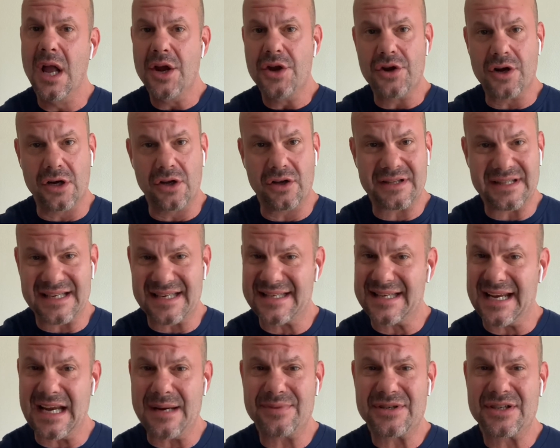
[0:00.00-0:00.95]
You're going to look at the
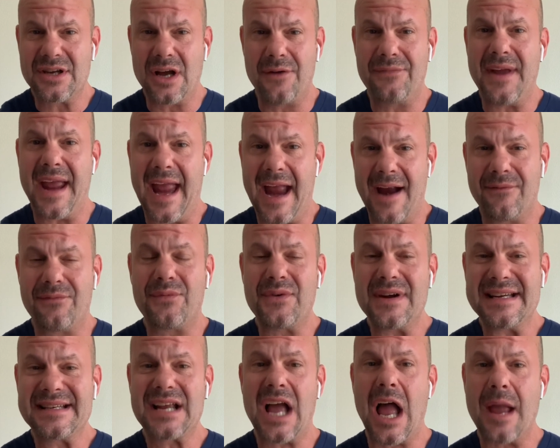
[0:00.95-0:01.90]
same stuff every
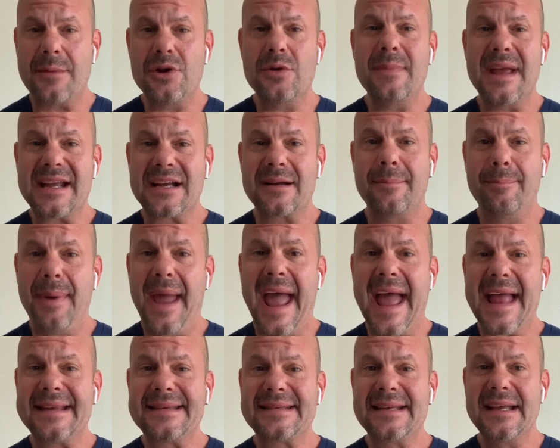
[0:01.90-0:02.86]
time you make a
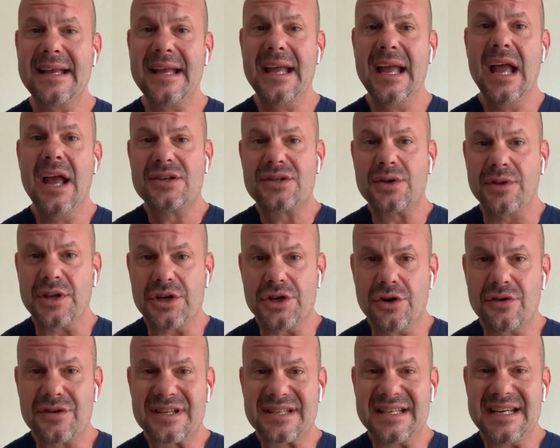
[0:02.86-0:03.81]
bet, so that
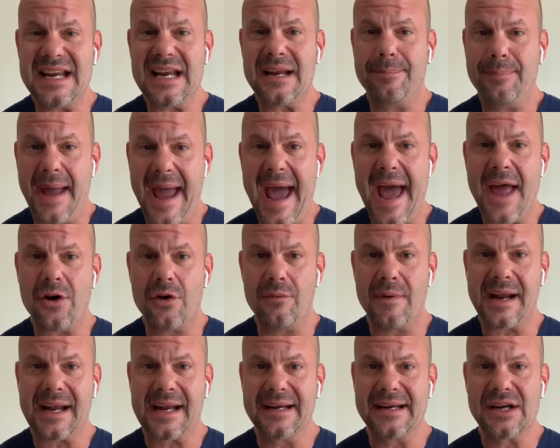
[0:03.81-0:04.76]
you're seeing pattern
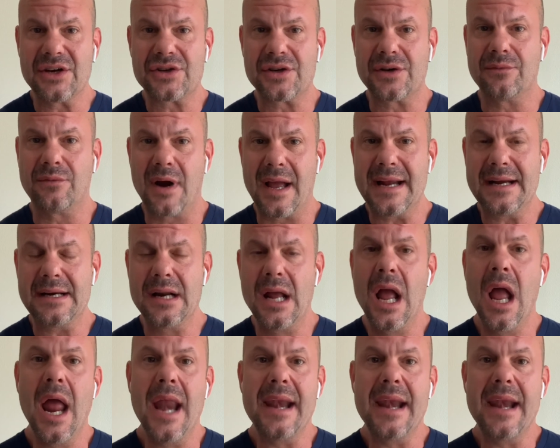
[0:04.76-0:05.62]
recognition, right?